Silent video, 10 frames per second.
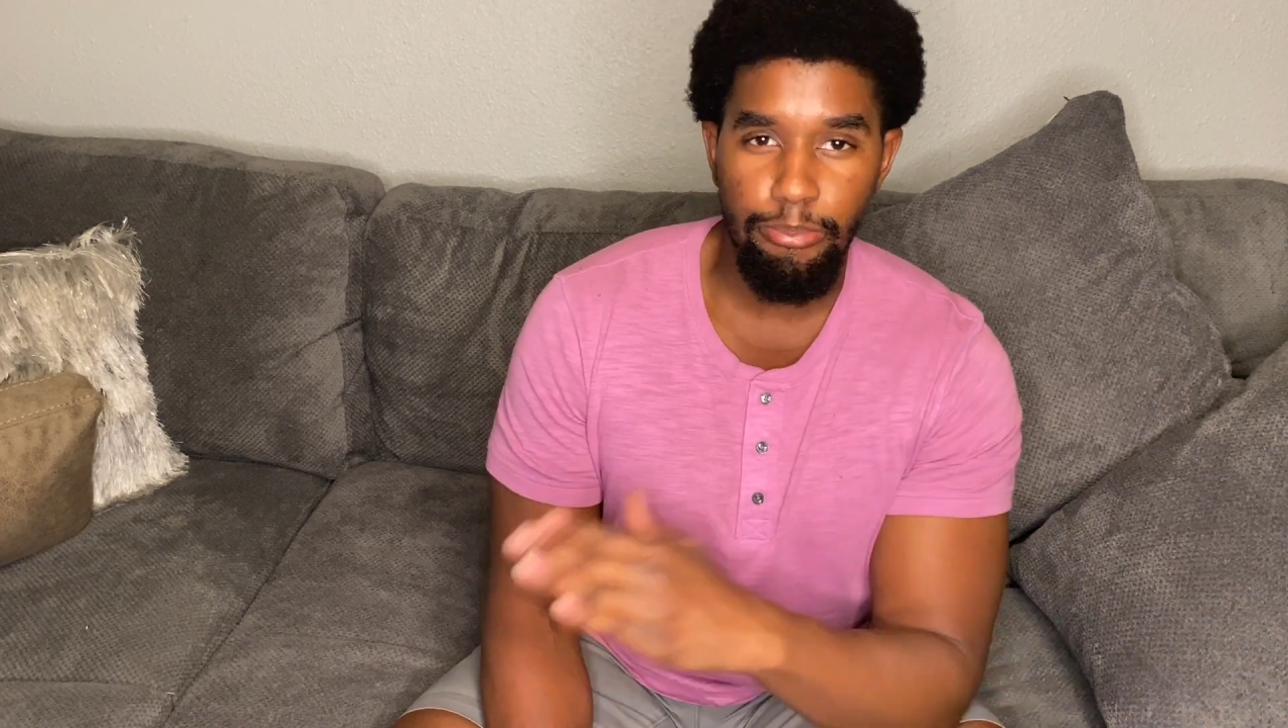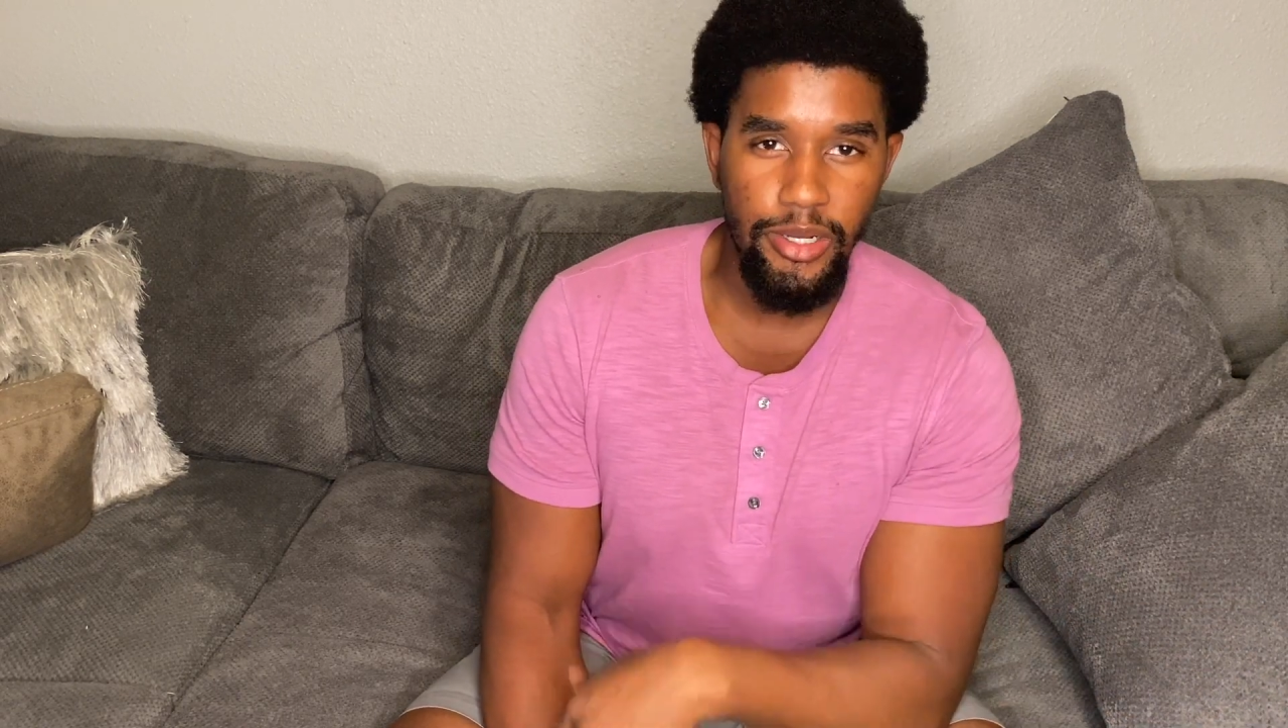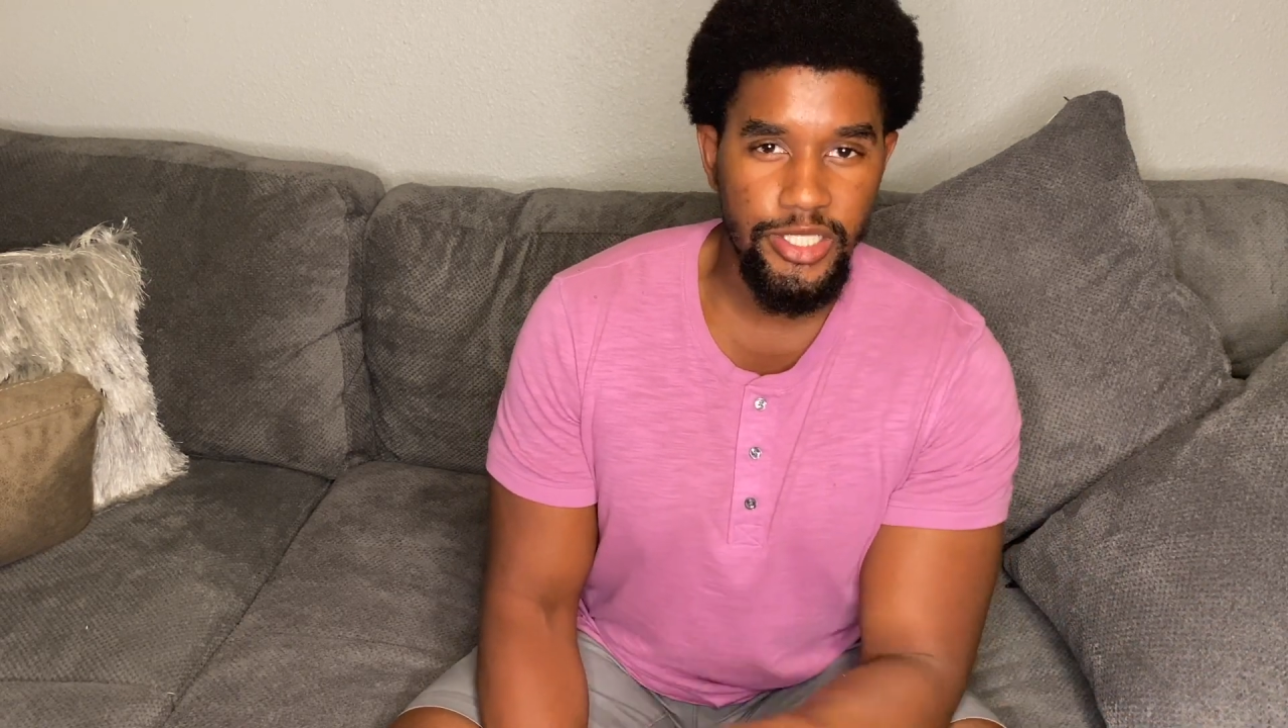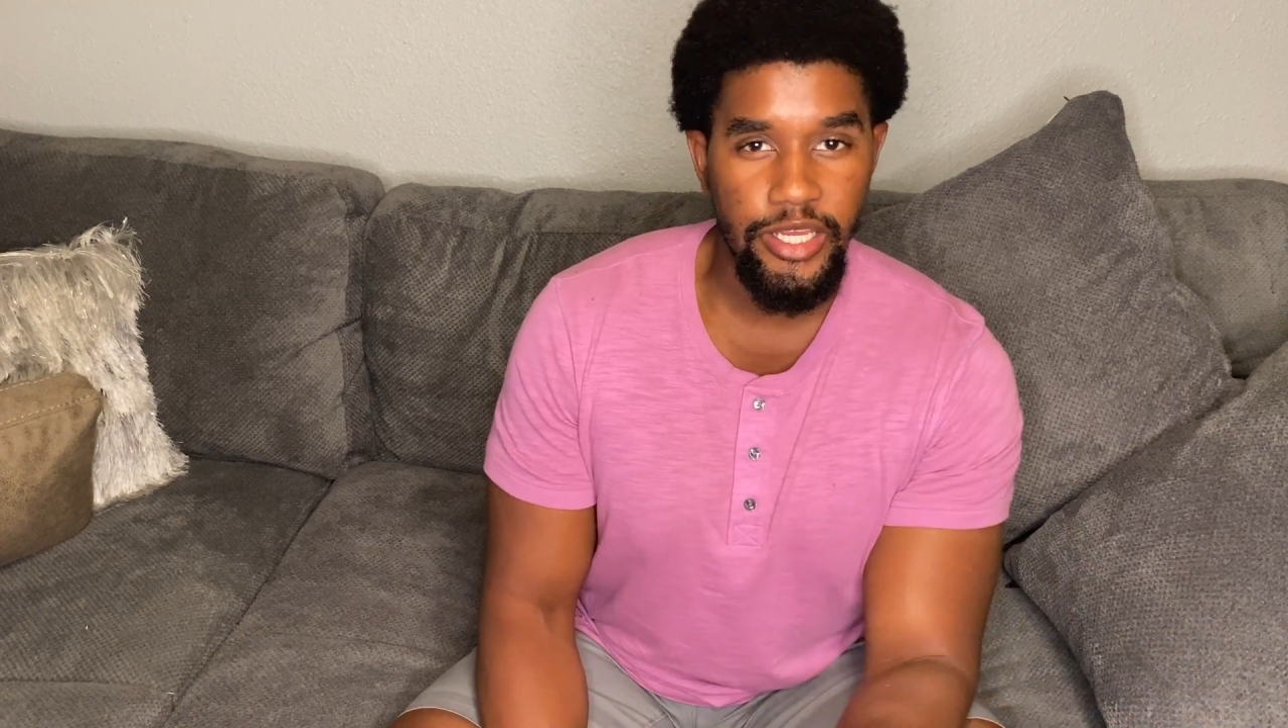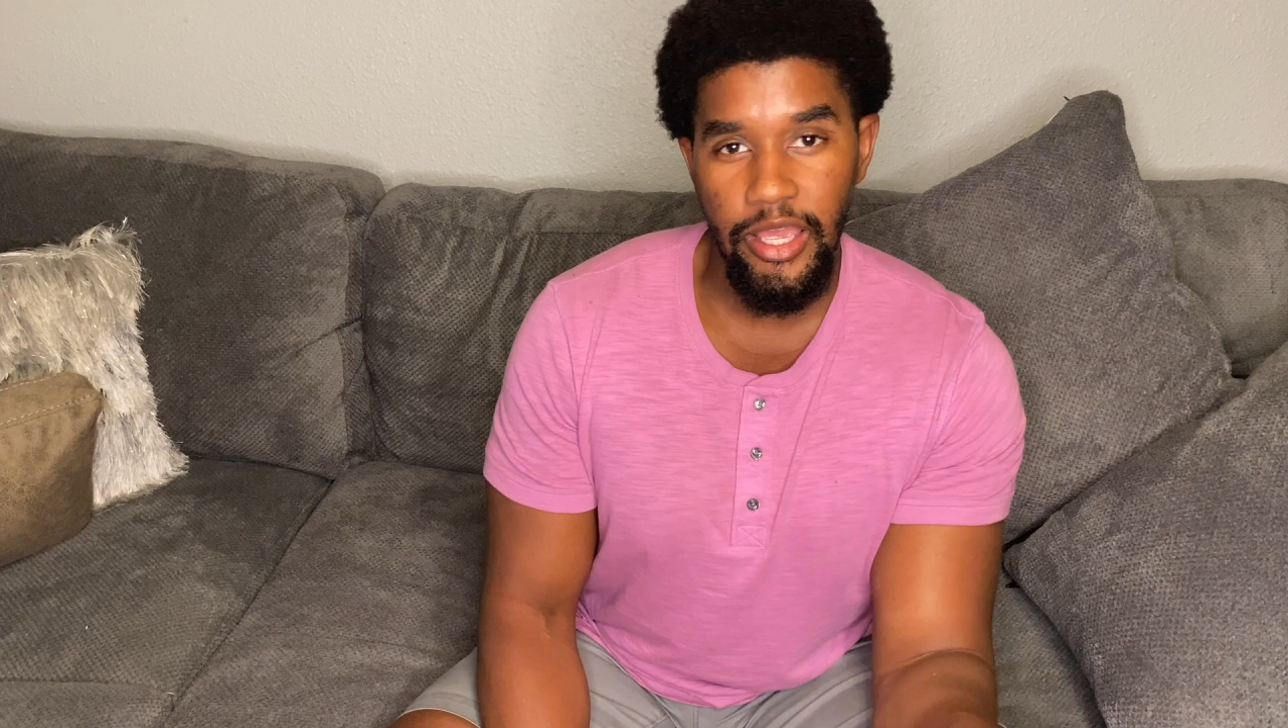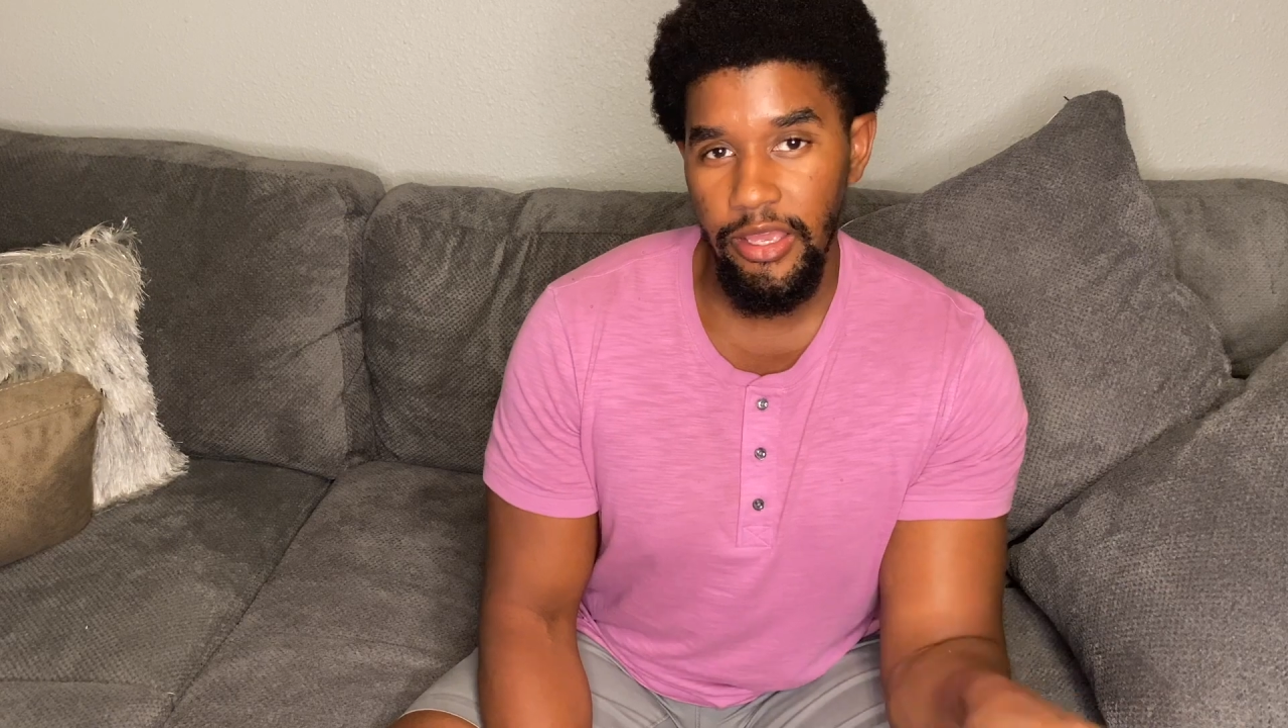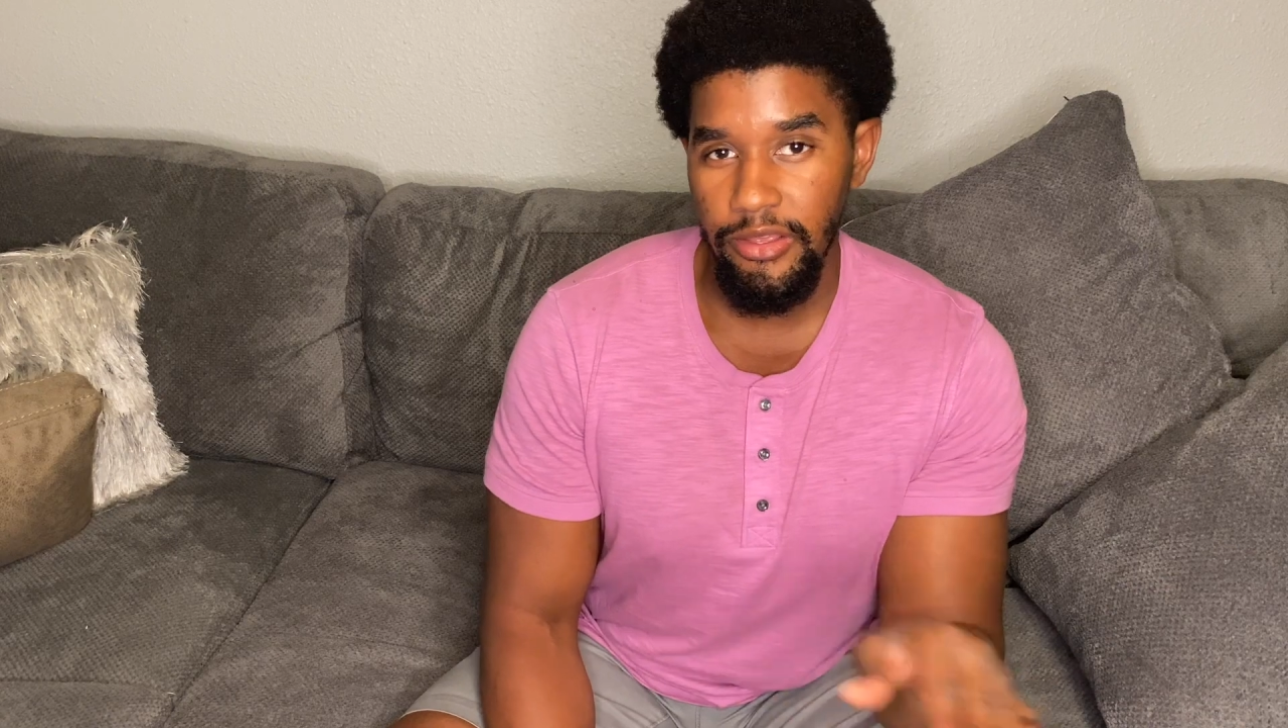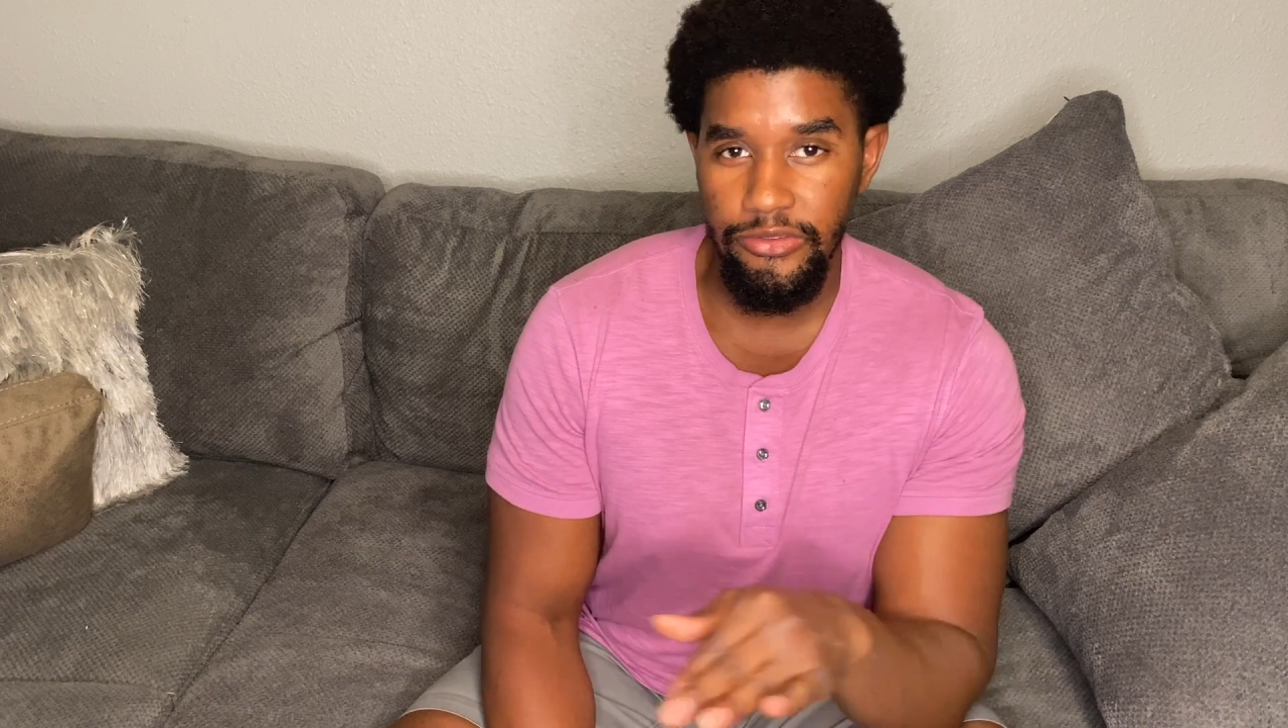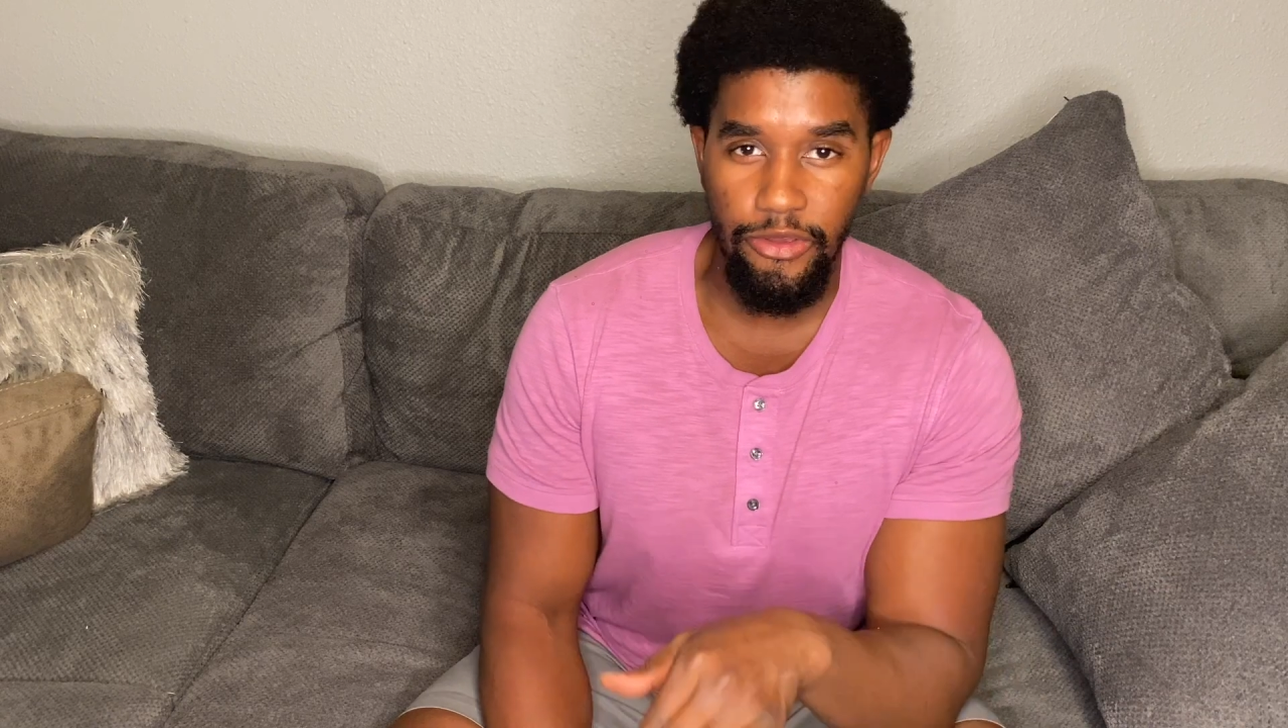bunch of gays